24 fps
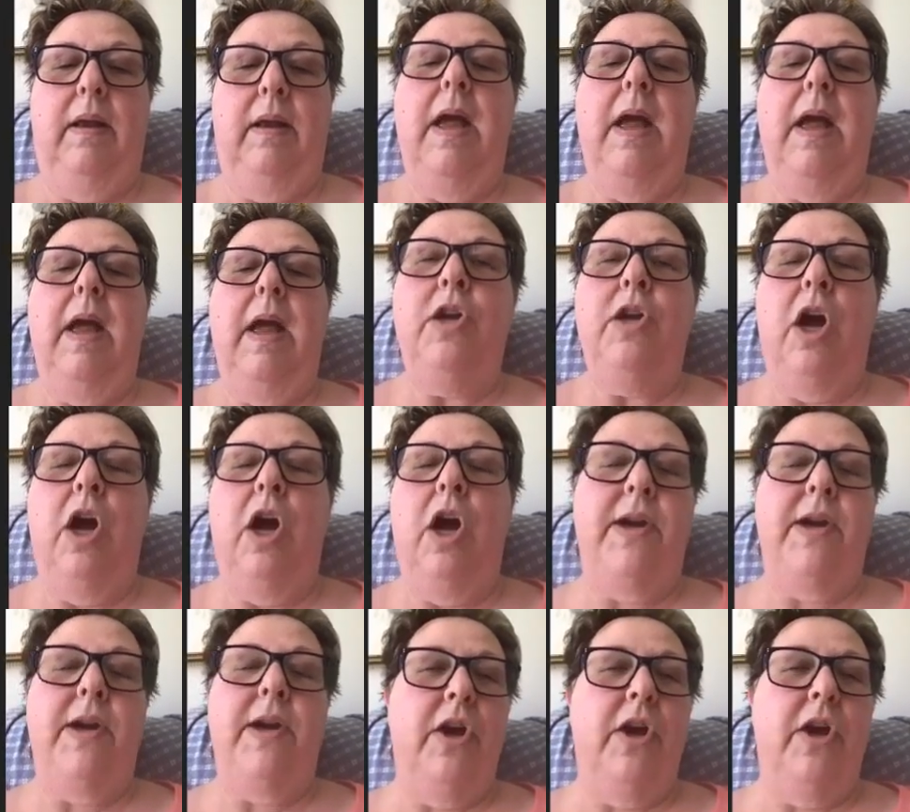No, I
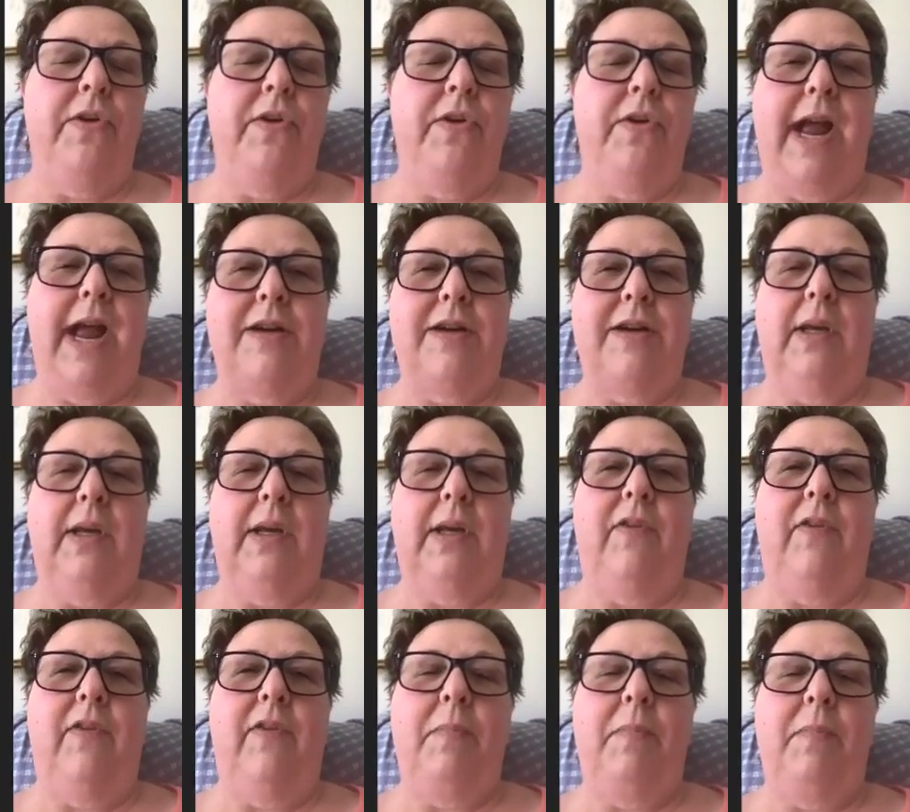don't. I actually live in
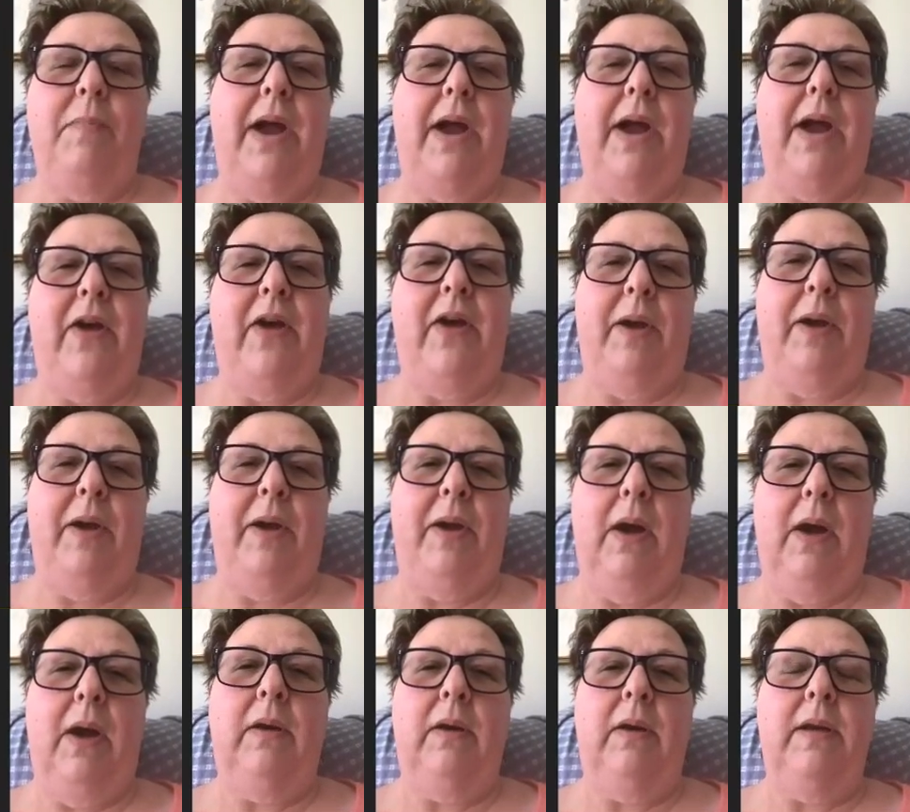Mount Airy,
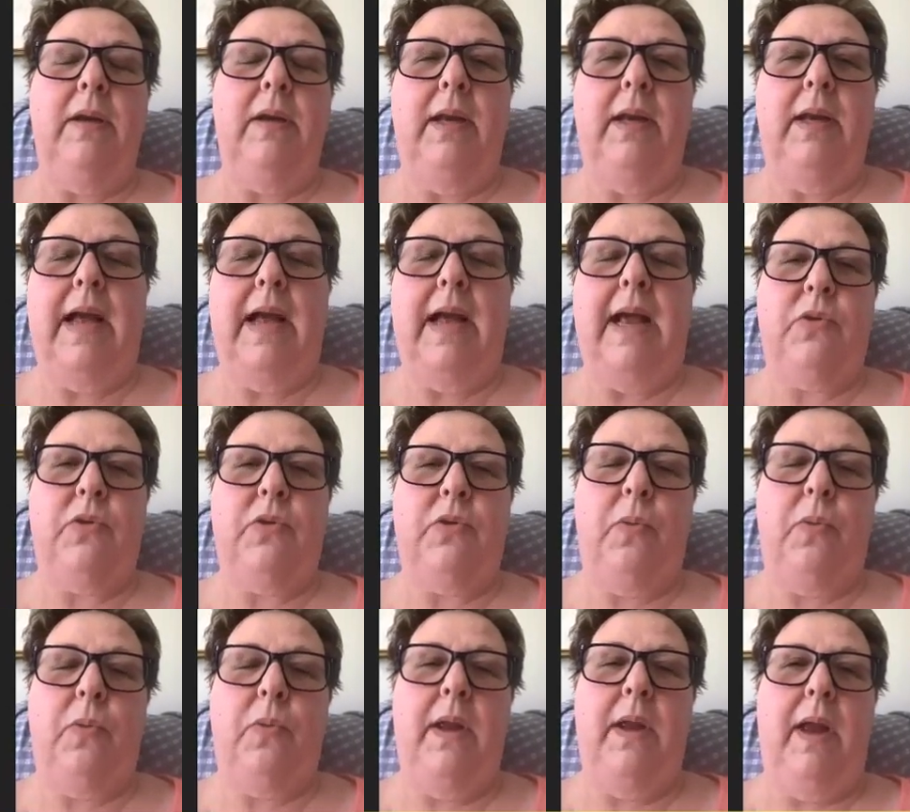Maryland, and
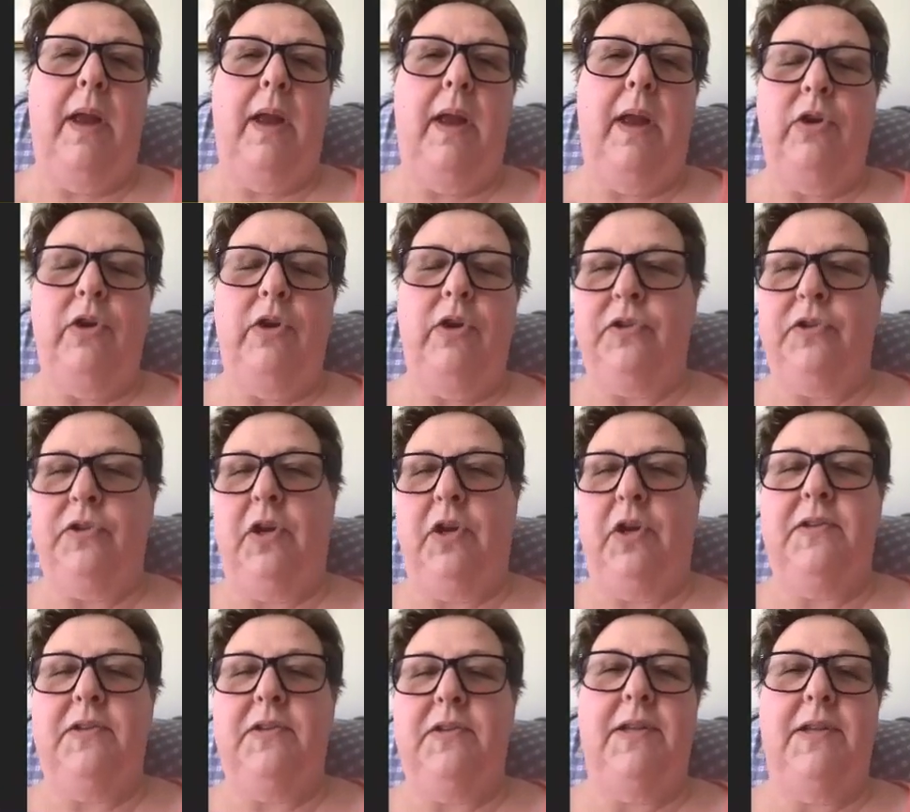last weekend, you're going
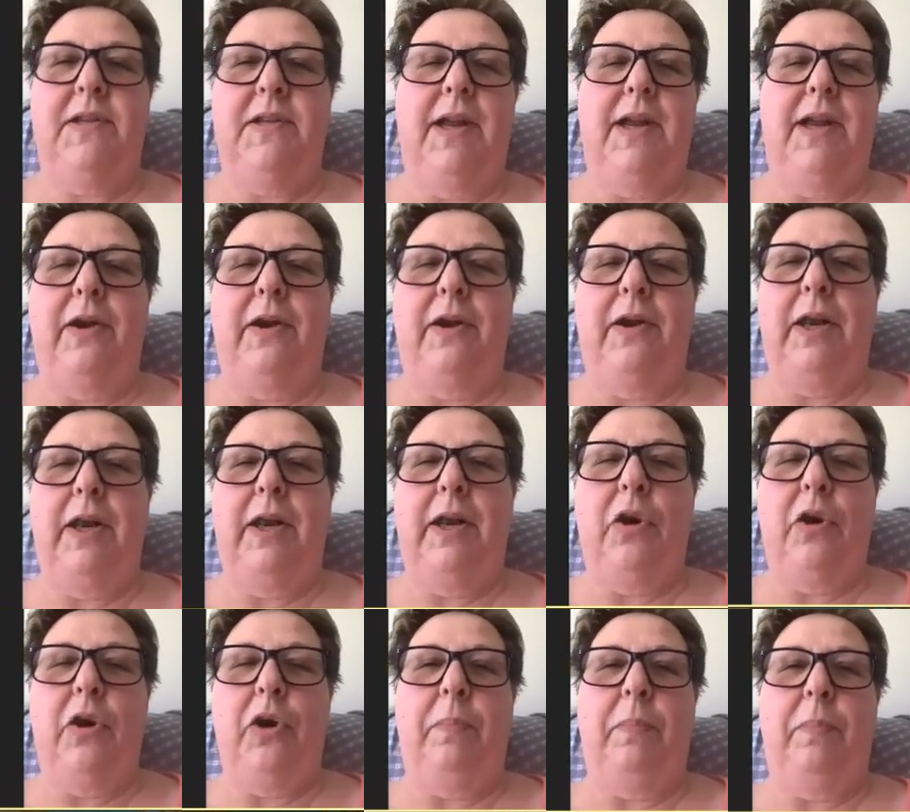to see in a
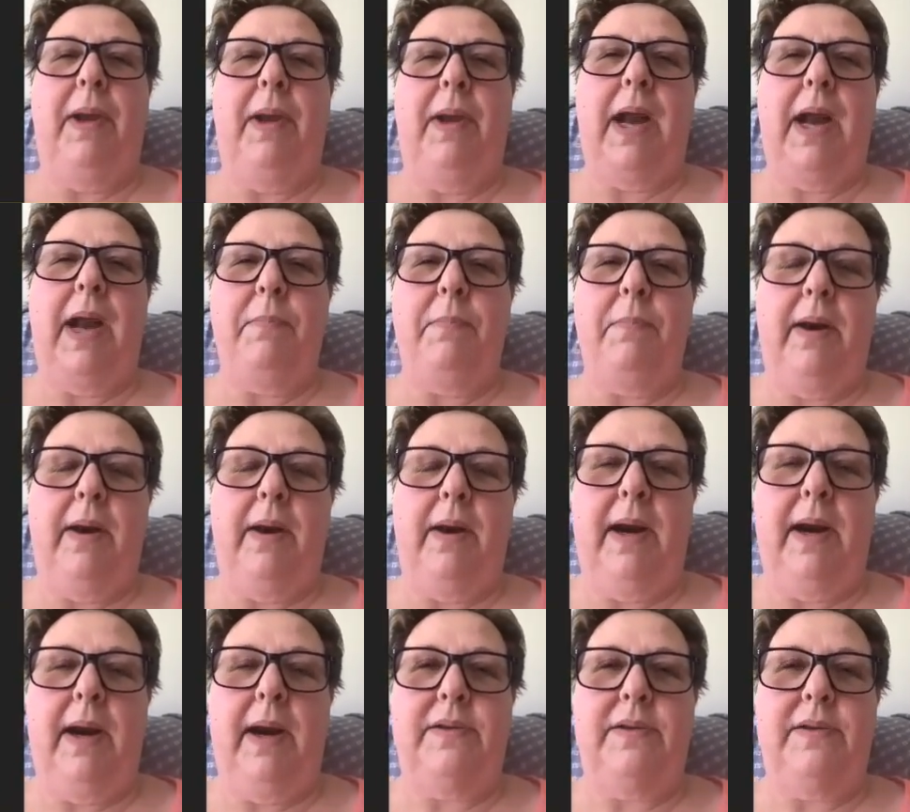little bit, I bought a
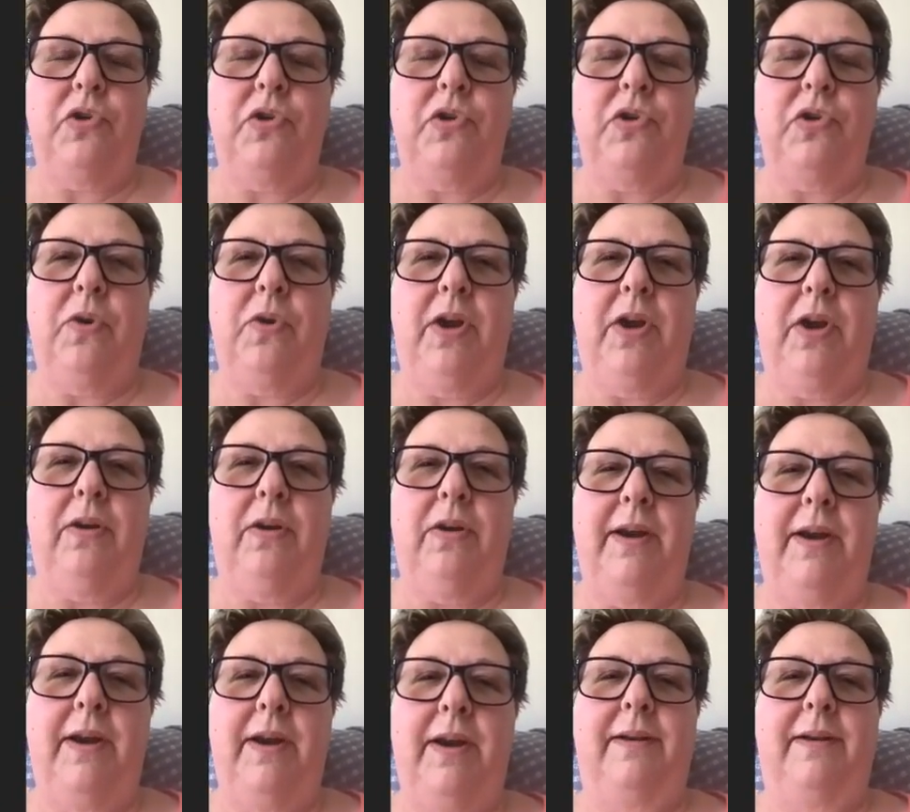house in North Carolina.